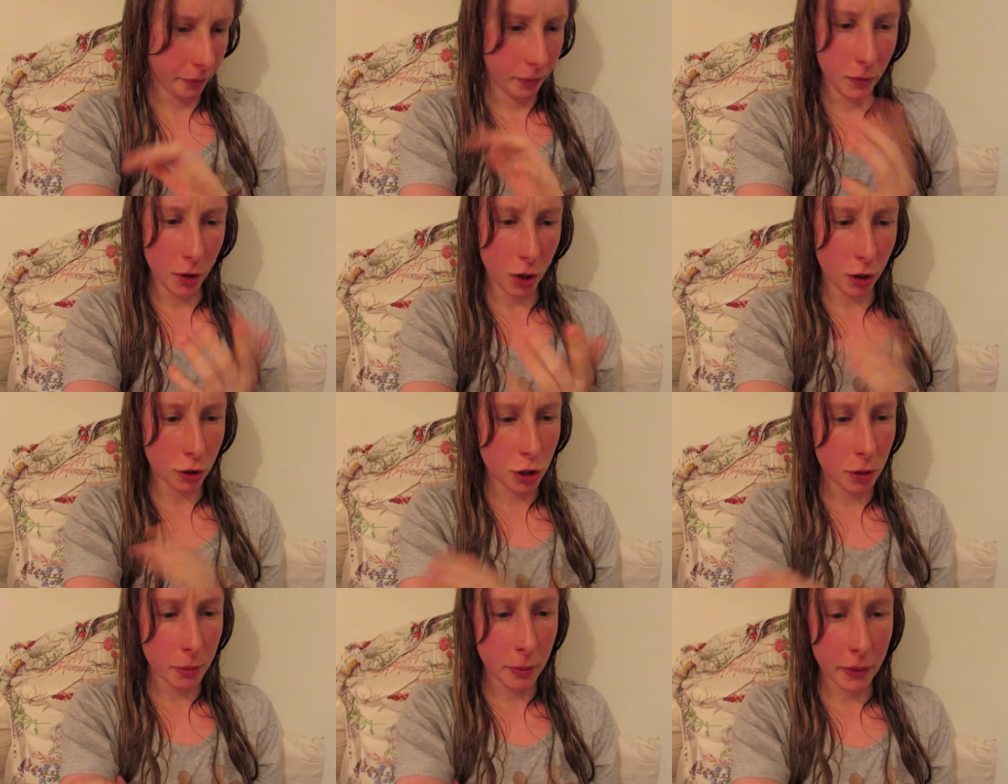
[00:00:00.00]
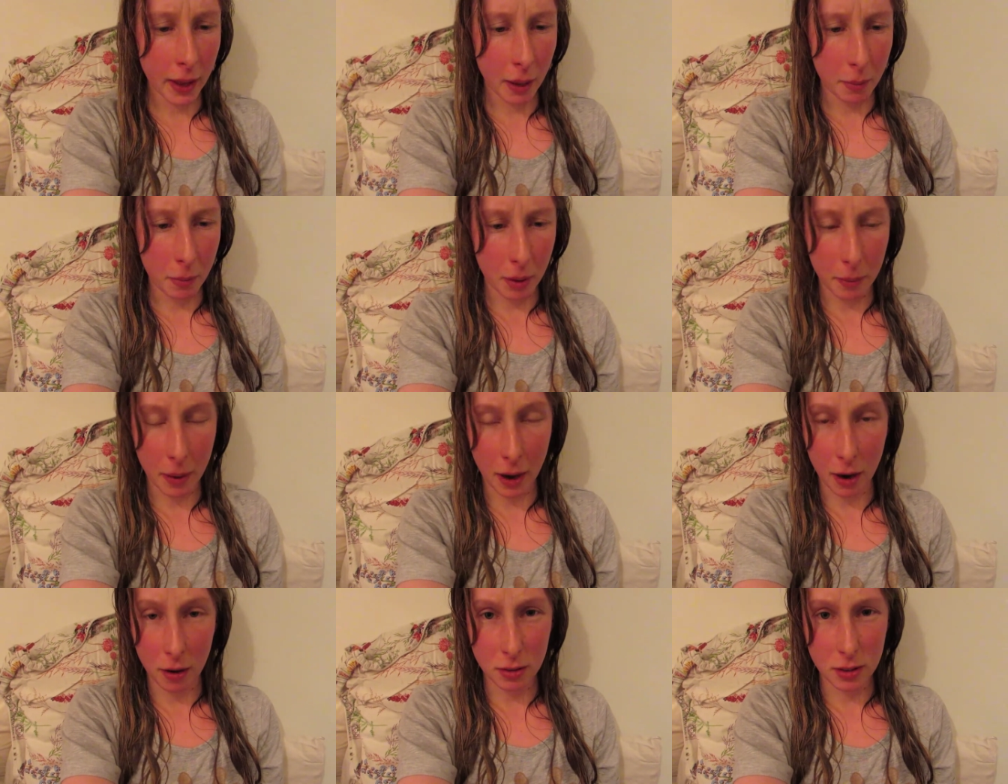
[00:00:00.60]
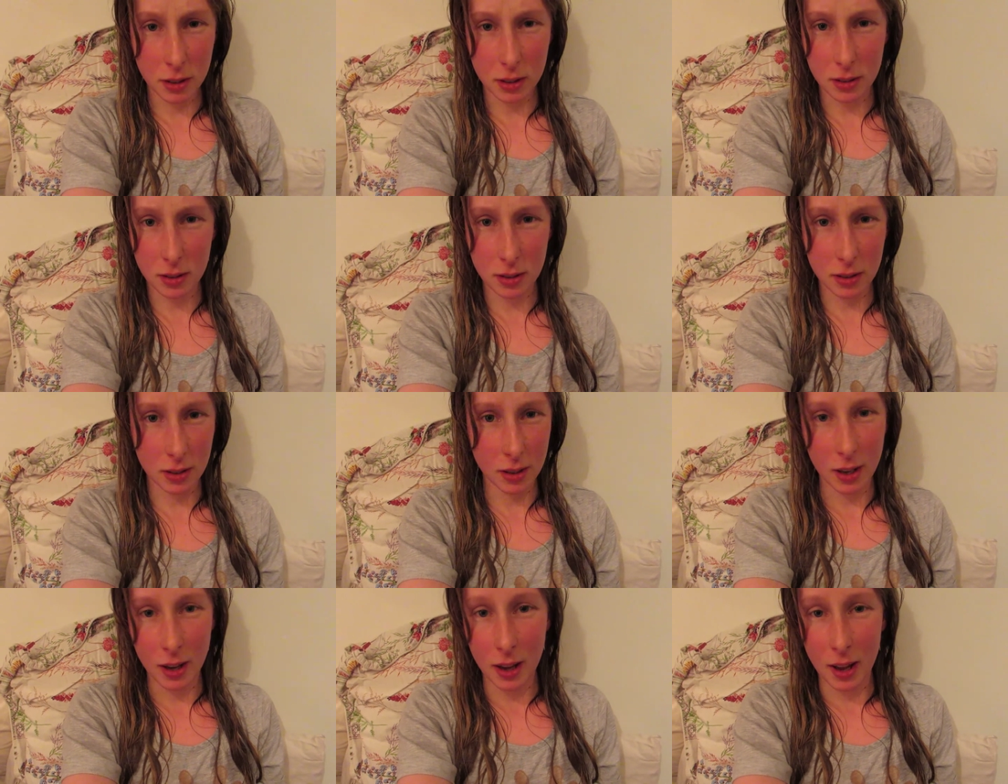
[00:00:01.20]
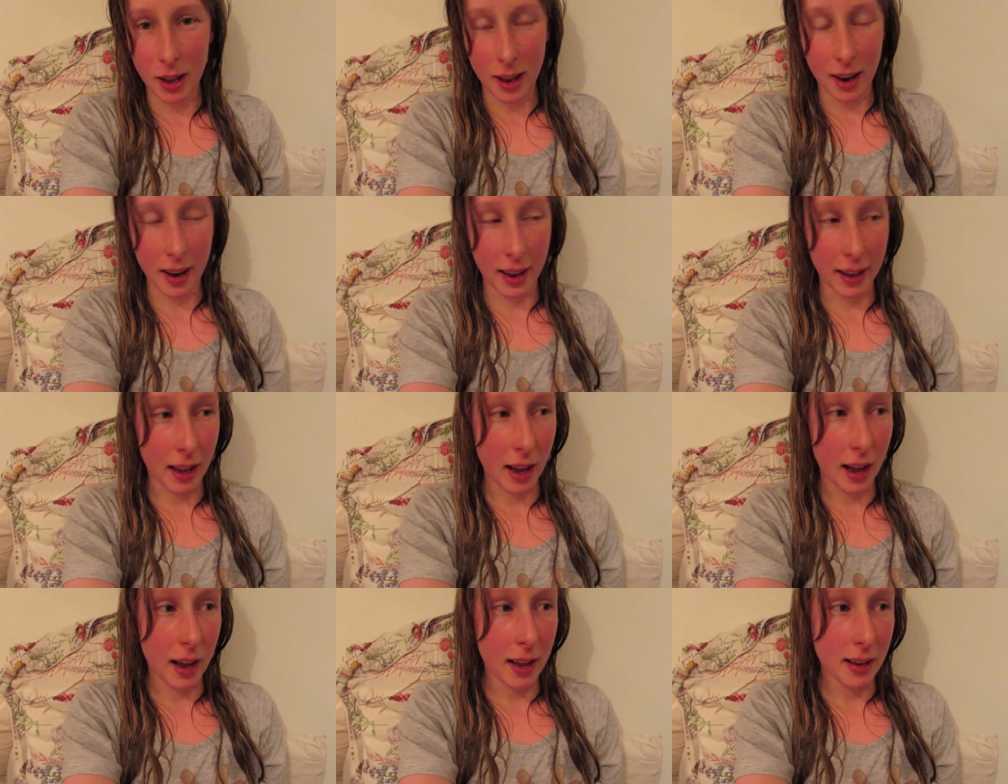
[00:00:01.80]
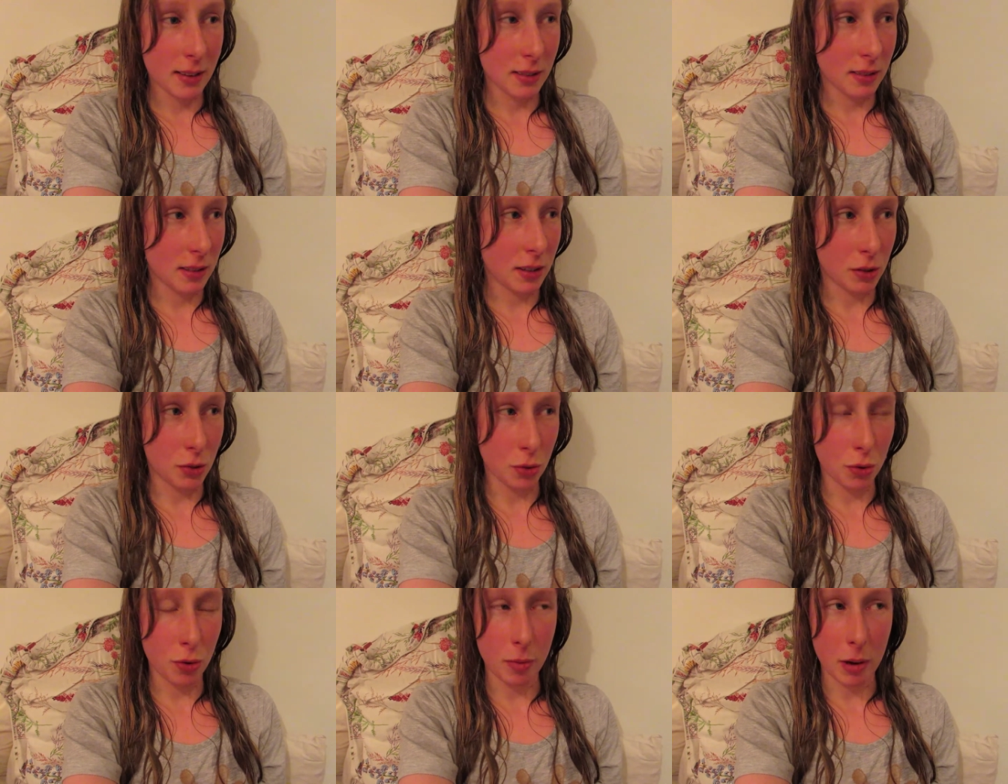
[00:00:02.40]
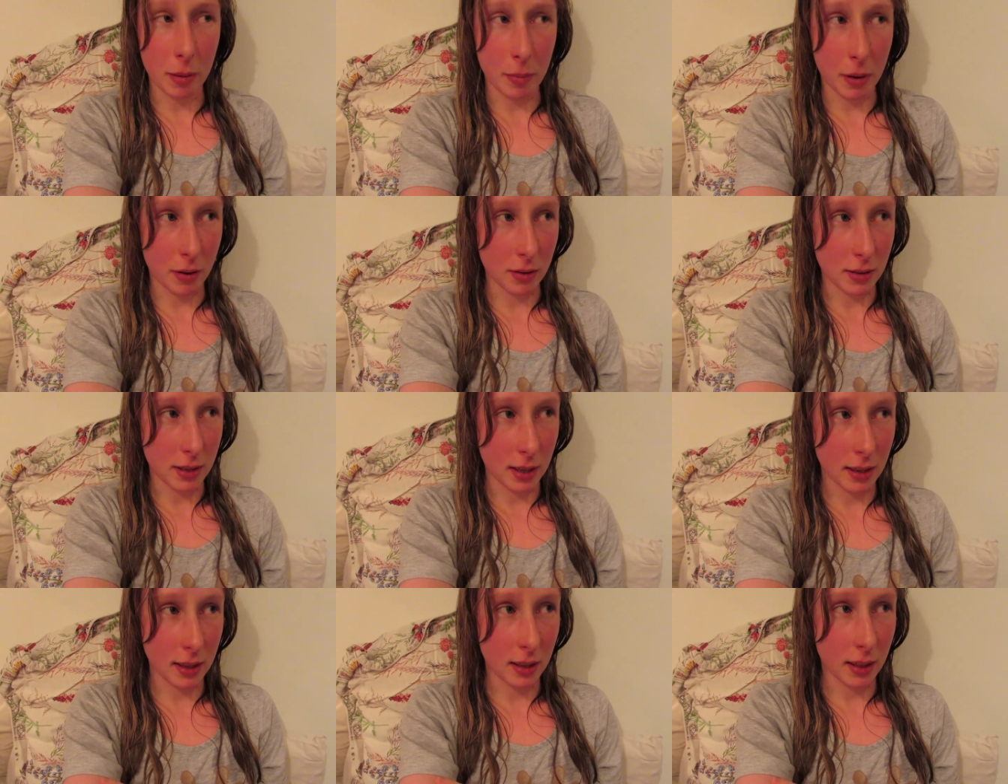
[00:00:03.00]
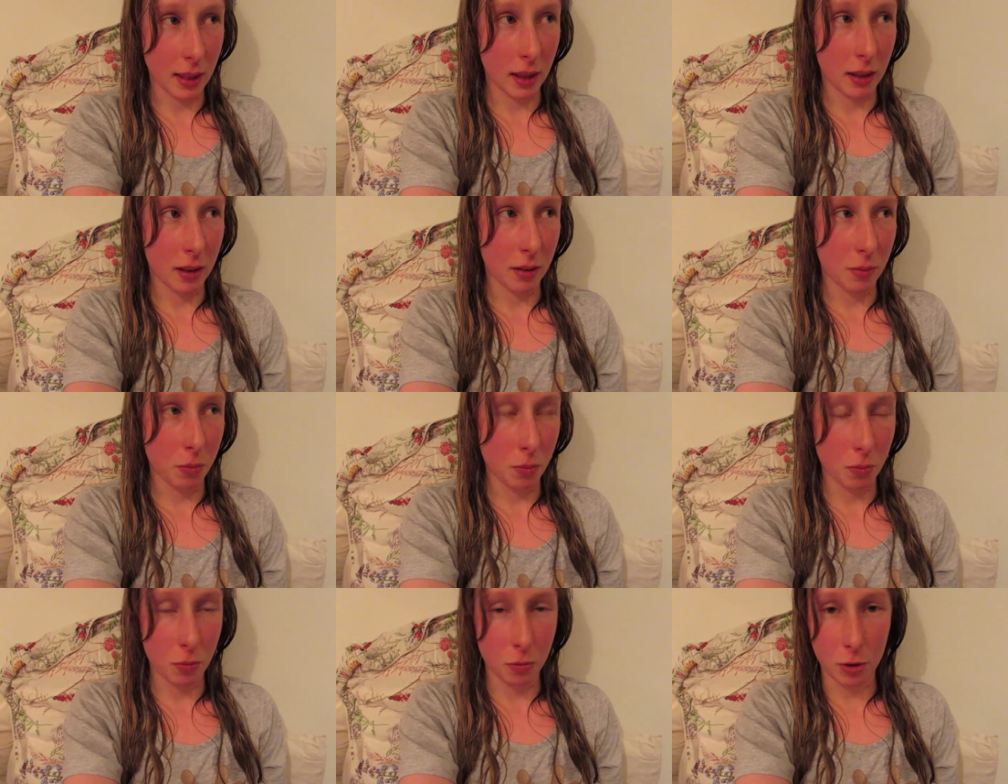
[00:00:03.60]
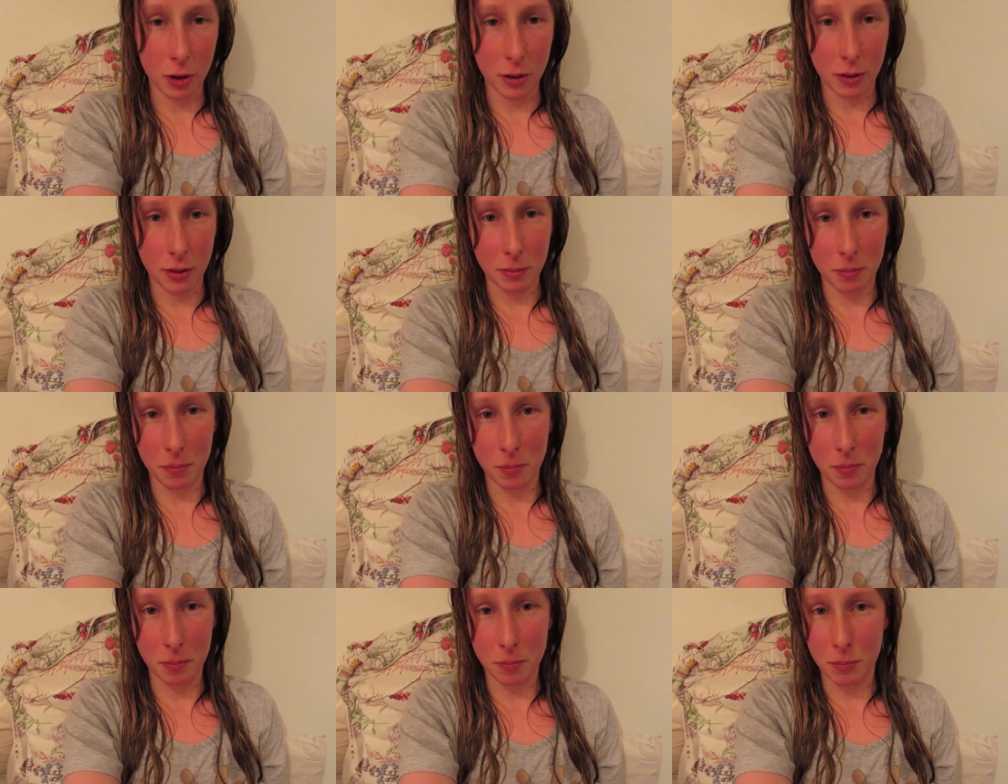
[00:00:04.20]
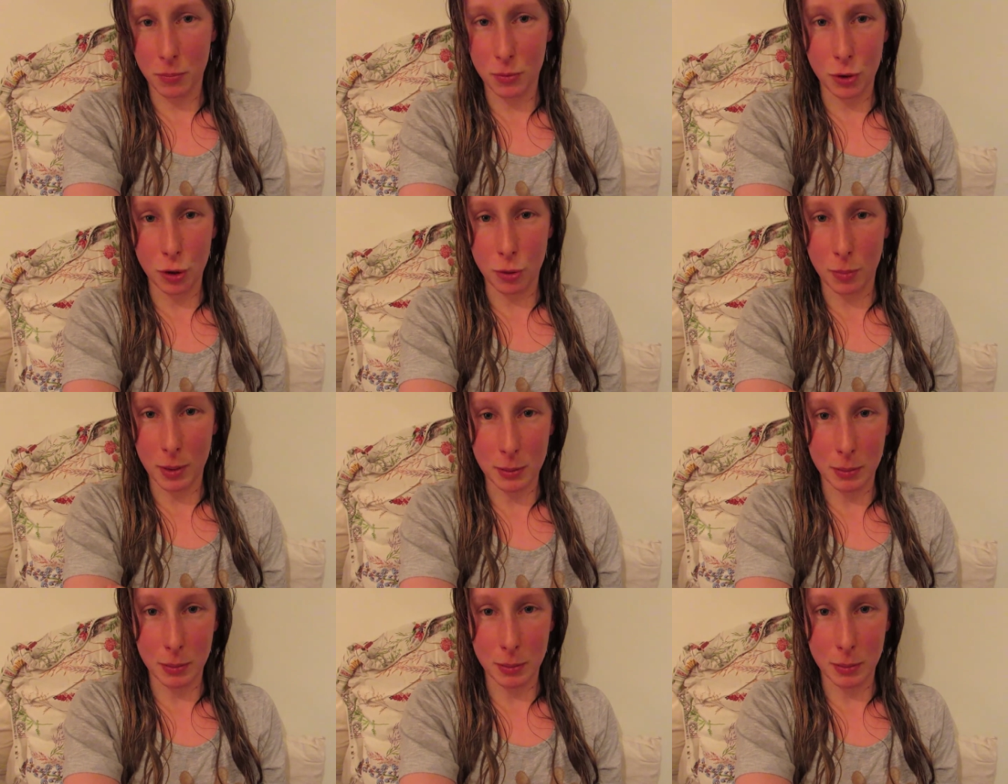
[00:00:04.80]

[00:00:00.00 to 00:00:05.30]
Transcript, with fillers: on top of that, my parents, like I adore my parents. I think they're one of the two best